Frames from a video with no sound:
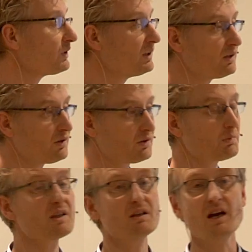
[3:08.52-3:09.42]
really
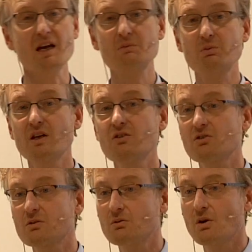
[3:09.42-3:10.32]
3
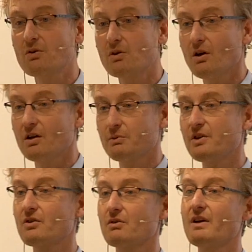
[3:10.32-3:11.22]
exponential growth laws
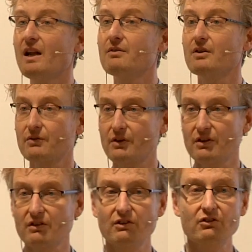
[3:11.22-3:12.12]
which are relevant for this